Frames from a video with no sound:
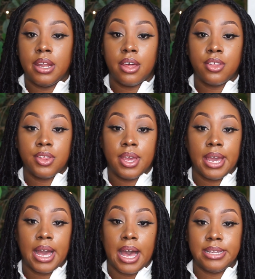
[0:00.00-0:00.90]
another
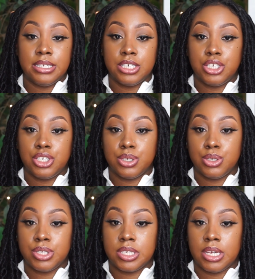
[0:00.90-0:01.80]
thing, I did
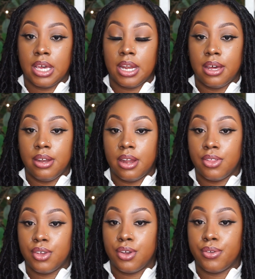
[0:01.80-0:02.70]
choose to get
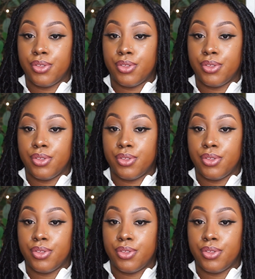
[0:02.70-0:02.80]
another